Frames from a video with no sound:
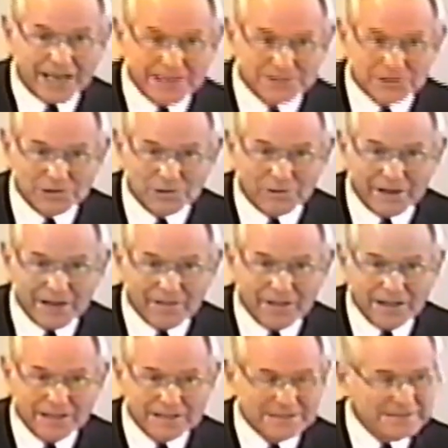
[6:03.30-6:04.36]
answer to
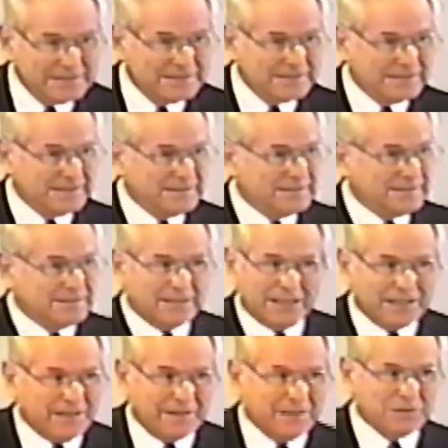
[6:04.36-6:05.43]
anything?
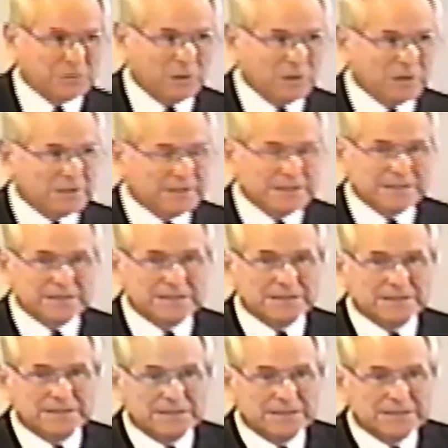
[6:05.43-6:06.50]
Not in this world.
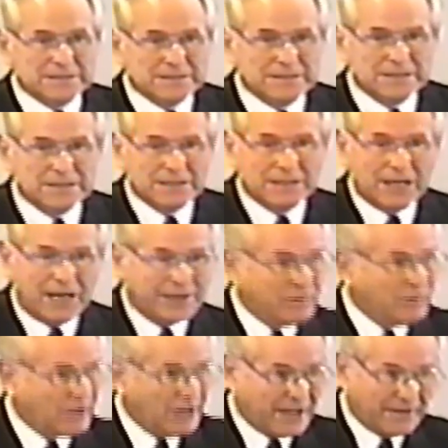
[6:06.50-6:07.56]
I
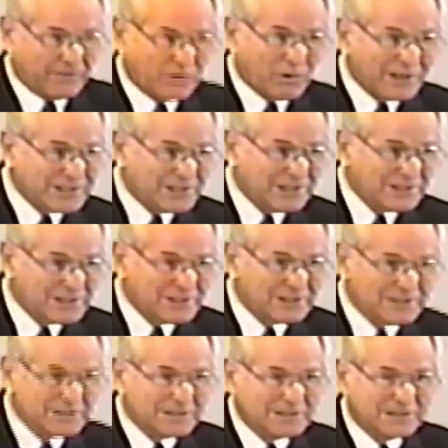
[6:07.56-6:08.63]
know a lot of questions.
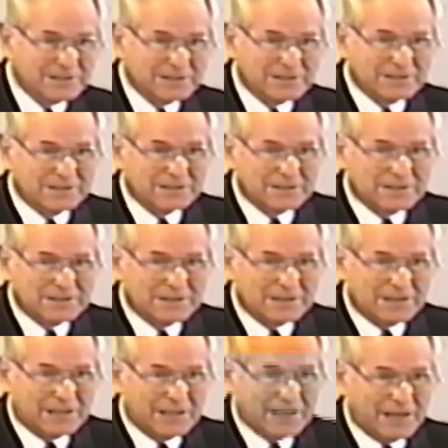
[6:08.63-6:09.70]

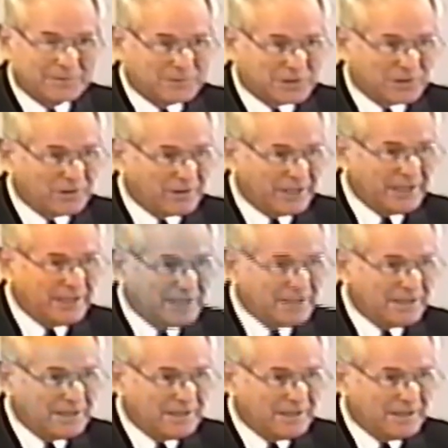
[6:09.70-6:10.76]
I'm sorry
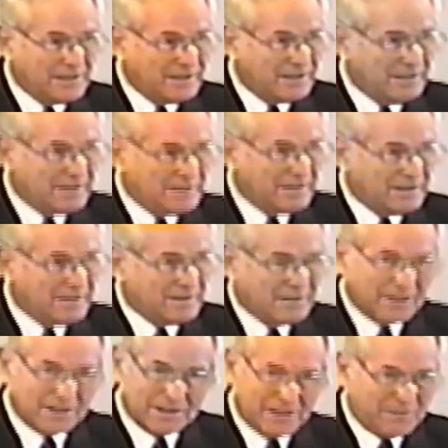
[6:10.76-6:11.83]

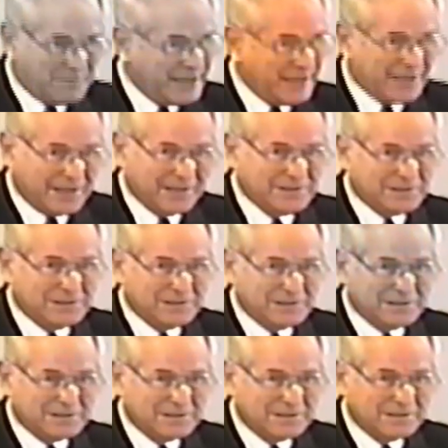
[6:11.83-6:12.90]
that in many
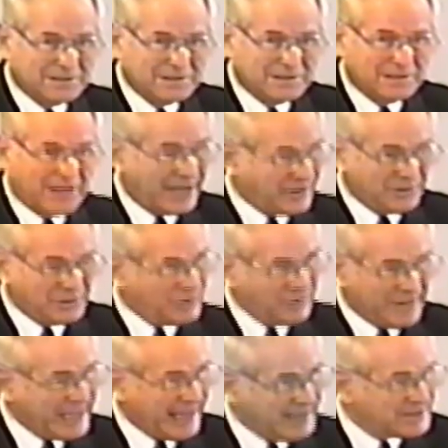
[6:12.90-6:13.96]
cases, I don't know
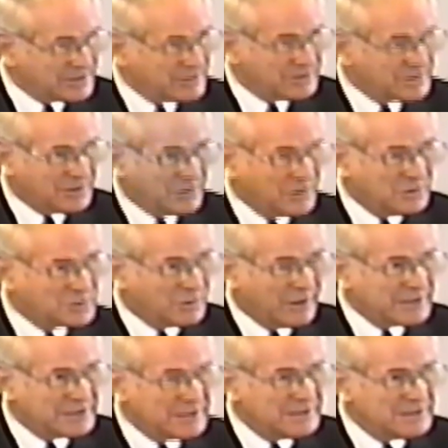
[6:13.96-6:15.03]
the answers to those
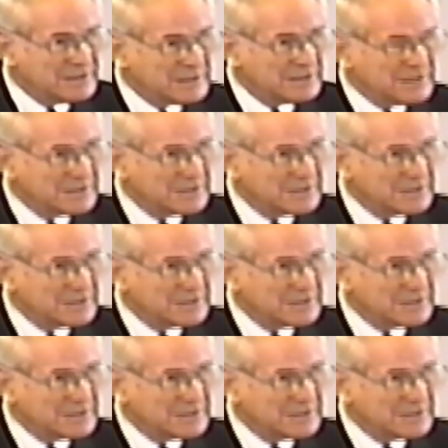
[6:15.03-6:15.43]
questions.